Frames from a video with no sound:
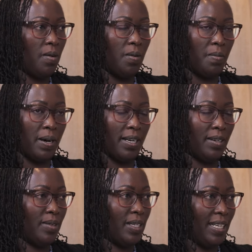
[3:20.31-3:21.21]
oh my
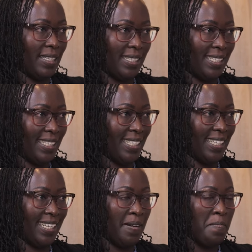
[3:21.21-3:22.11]
goodness
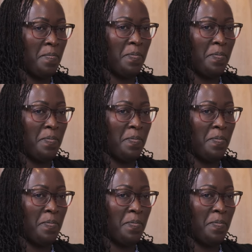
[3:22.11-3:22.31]
mm.